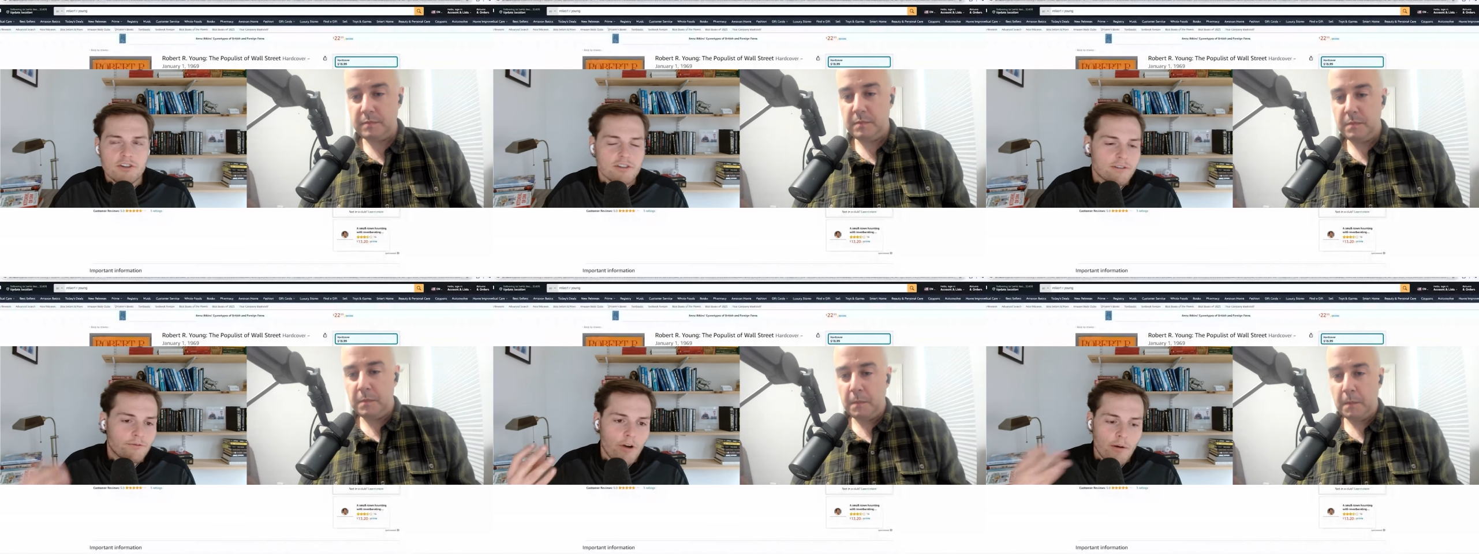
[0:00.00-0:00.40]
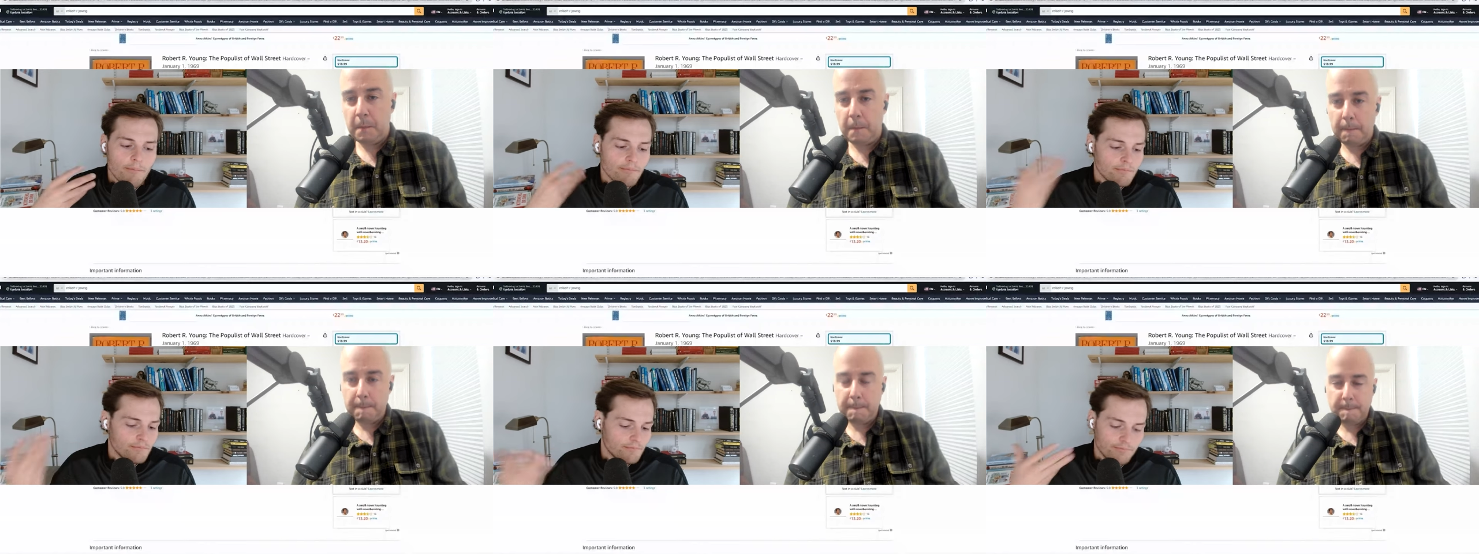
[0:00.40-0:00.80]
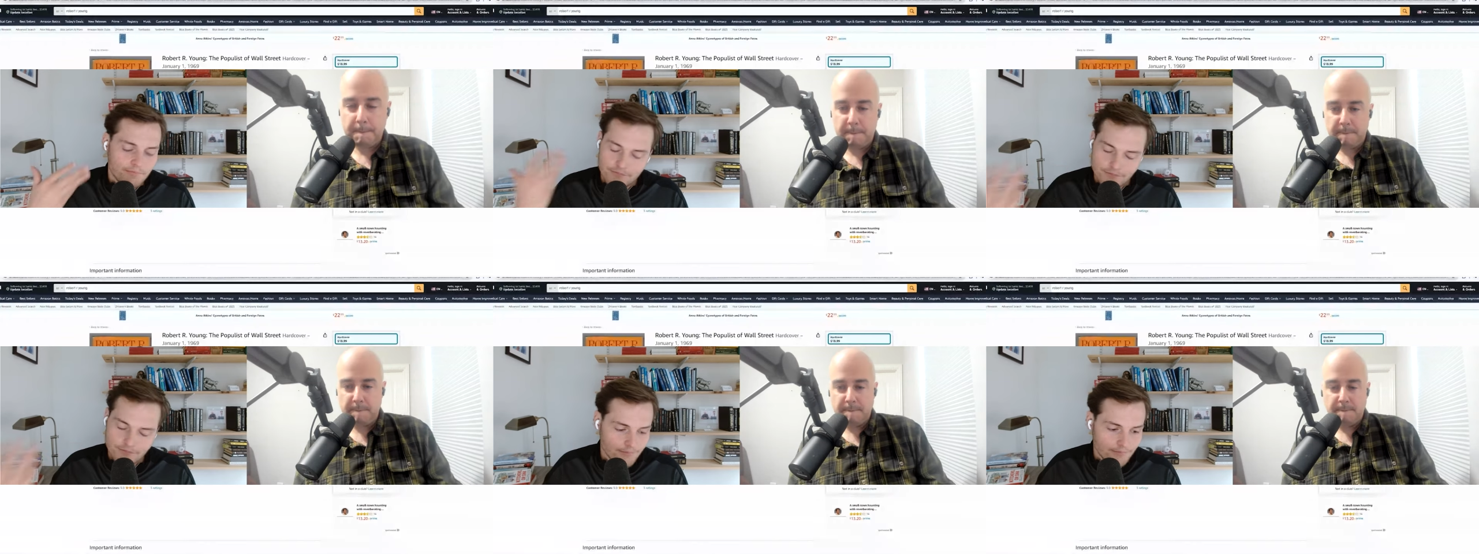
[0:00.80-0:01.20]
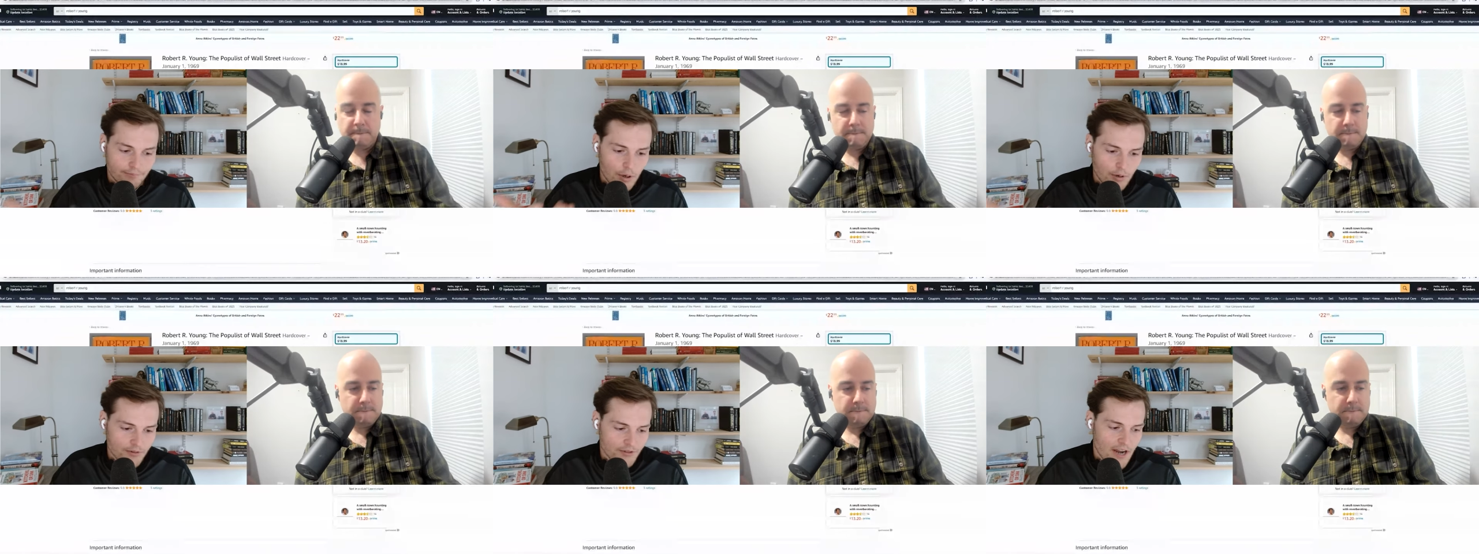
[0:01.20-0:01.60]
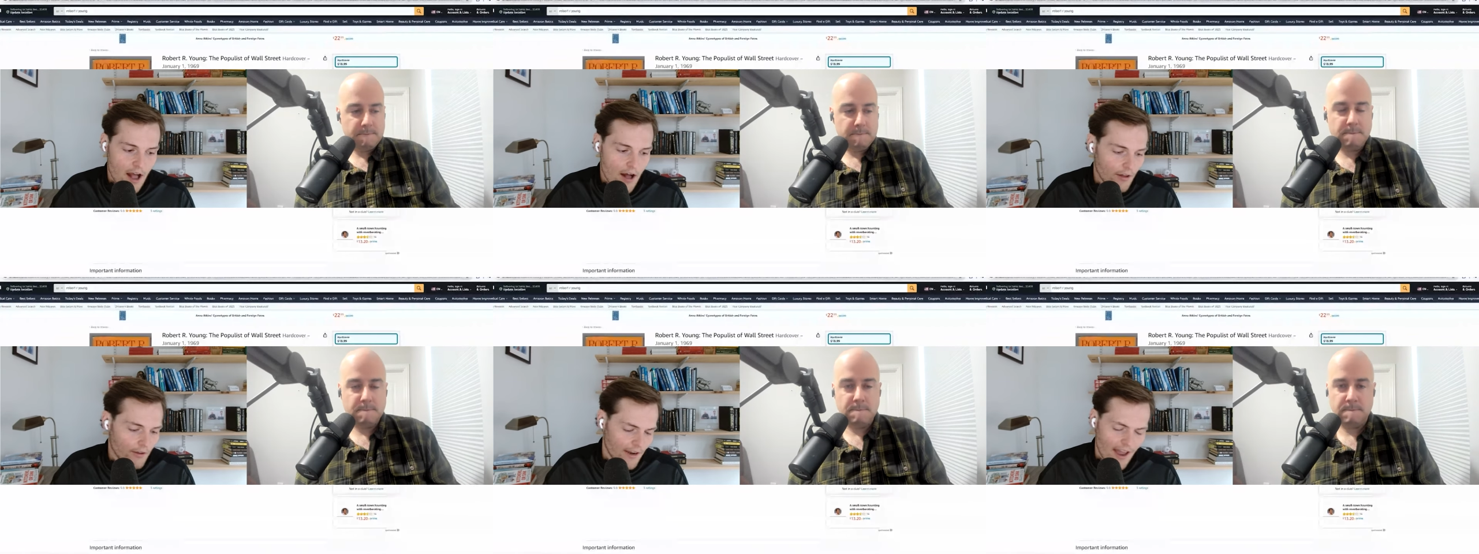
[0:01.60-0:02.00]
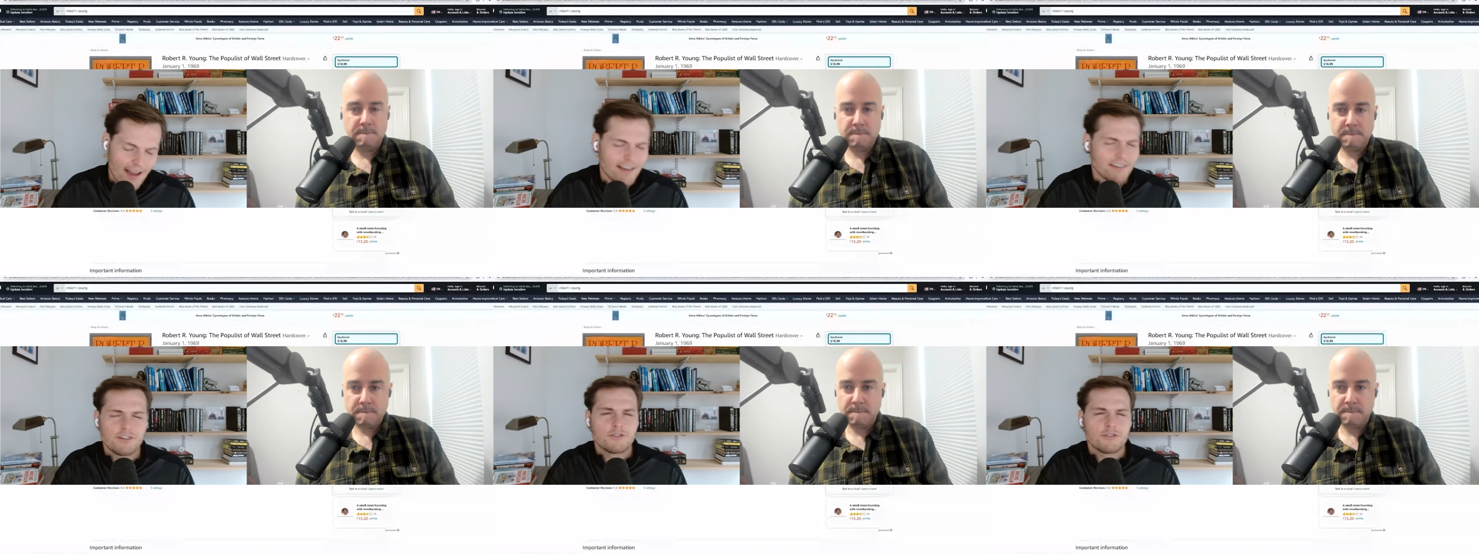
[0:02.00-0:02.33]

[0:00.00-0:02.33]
Speaker 1: Just from personality, I guess,